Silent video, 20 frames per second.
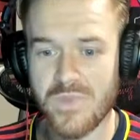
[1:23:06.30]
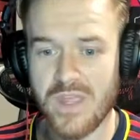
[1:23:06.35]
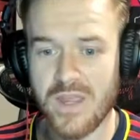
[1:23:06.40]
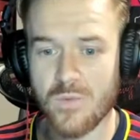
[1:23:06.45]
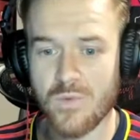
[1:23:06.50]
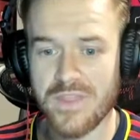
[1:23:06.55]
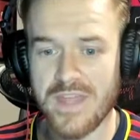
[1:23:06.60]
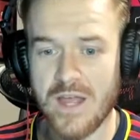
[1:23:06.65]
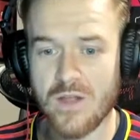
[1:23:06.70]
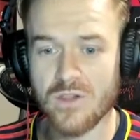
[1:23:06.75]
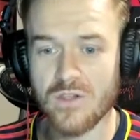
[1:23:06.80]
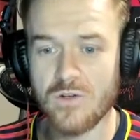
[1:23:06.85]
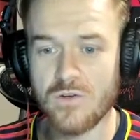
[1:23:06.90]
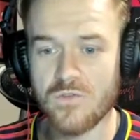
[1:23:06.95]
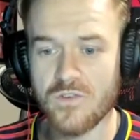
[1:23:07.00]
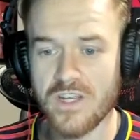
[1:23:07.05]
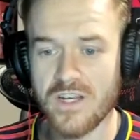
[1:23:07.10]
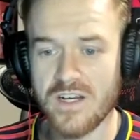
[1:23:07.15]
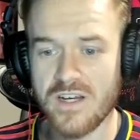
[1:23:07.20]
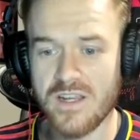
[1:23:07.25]
And without
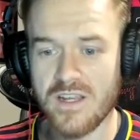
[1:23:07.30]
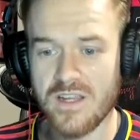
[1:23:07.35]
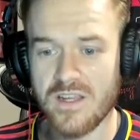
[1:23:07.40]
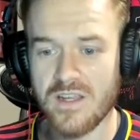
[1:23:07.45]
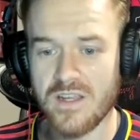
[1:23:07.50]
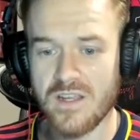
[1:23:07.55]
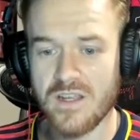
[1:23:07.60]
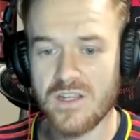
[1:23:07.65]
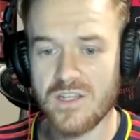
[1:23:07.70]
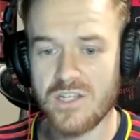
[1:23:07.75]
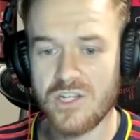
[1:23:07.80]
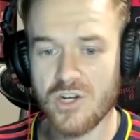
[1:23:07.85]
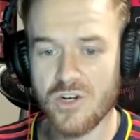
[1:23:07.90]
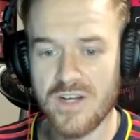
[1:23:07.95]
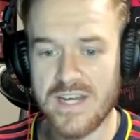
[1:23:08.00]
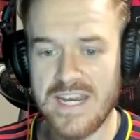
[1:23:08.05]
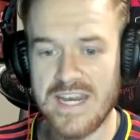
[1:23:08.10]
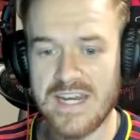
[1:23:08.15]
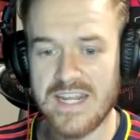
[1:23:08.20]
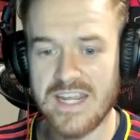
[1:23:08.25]
Löwen, you're
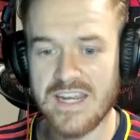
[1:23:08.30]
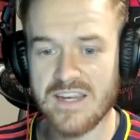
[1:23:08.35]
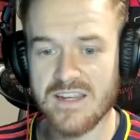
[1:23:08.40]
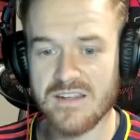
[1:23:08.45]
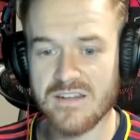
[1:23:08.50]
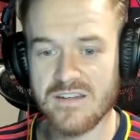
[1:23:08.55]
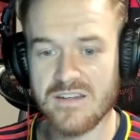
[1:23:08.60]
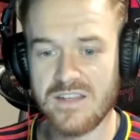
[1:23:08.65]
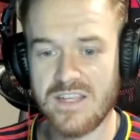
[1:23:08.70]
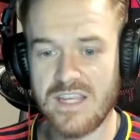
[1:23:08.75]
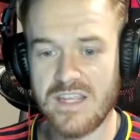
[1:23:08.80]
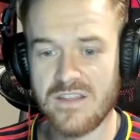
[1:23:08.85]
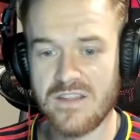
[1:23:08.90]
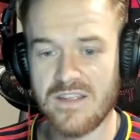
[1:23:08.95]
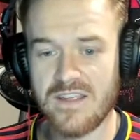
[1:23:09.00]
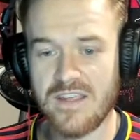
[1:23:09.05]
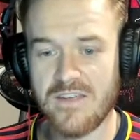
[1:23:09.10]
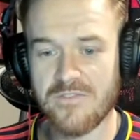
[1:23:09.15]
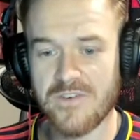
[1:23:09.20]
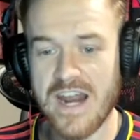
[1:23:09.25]
needing,
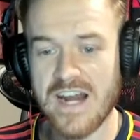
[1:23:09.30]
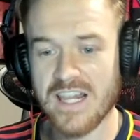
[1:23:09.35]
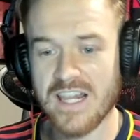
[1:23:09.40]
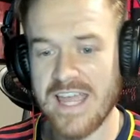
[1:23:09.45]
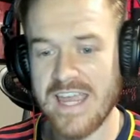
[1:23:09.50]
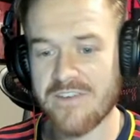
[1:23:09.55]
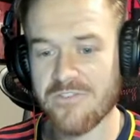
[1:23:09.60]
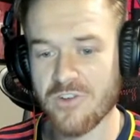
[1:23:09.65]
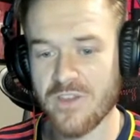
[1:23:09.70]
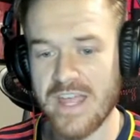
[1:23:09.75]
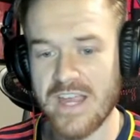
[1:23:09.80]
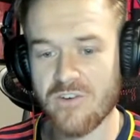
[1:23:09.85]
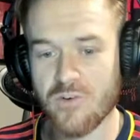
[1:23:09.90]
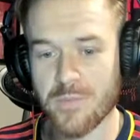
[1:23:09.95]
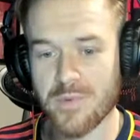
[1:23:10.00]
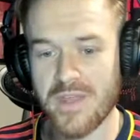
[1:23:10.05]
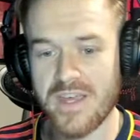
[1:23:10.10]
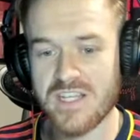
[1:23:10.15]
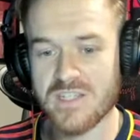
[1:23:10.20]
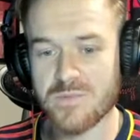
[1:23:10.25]
if not a like for like
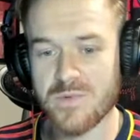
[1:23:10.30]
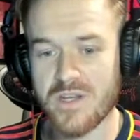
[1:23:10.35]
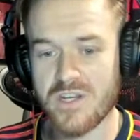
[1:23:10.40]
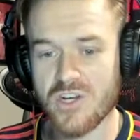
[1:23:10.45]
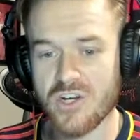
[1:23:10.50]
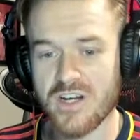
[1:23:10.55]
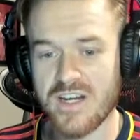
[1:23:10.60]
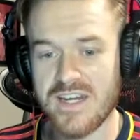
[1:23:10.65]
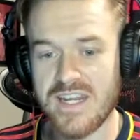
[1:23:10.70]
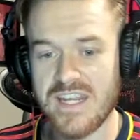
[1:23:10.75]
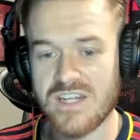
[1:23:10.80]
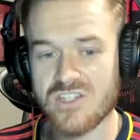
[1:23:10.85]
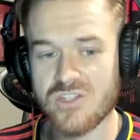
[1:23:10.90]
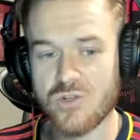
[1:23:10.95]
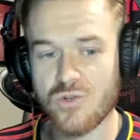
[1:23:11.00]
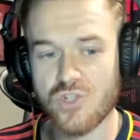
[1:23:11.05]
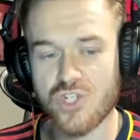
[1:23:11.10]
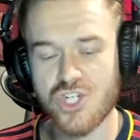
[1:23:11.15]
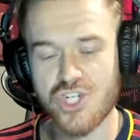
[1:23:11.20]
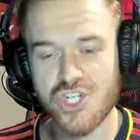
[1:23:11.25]
replacement, you're going to need
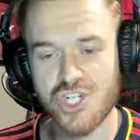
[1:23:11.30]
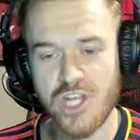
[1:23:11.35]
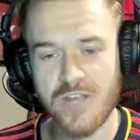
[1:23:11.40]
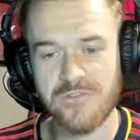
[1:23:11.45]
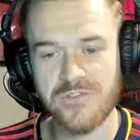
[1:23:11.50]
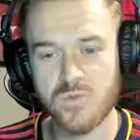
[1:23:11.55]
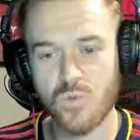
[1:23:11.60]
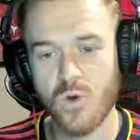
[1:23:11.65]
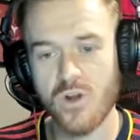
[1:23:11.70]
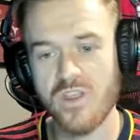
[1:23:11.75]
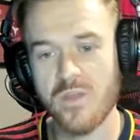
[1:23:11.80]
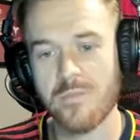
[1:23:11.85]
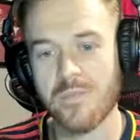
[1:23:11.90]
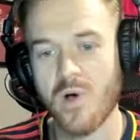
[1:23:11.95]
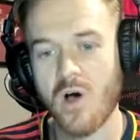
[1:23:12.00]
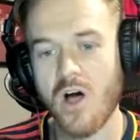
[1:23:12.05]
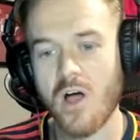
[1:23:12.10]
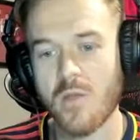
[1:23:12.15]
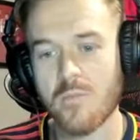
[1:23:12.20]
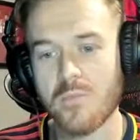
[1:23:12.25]
to shift where the
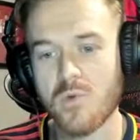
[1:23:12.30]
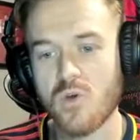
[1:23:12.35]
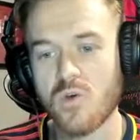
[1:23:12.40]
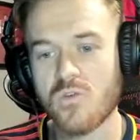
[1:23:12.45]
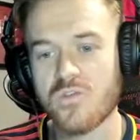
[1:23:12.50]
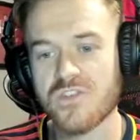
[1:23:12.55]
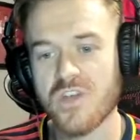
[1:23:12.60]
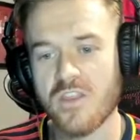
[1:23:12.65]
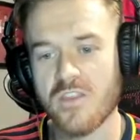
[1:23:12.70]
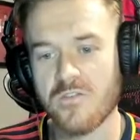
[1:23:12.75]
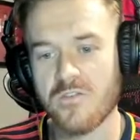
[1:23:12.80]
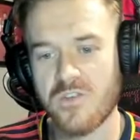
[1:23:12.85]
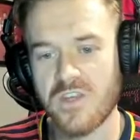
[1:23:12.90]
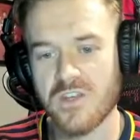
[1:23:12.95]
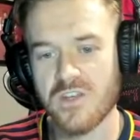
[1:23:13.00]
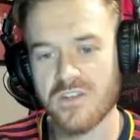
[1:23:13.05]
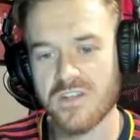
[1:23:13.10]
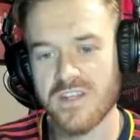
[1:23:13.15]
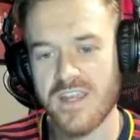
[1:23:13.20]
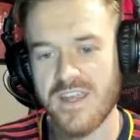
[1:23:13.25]
ball moves on the
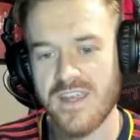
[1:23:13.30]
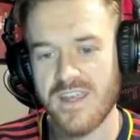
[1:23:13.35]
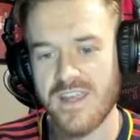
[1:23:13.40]
field.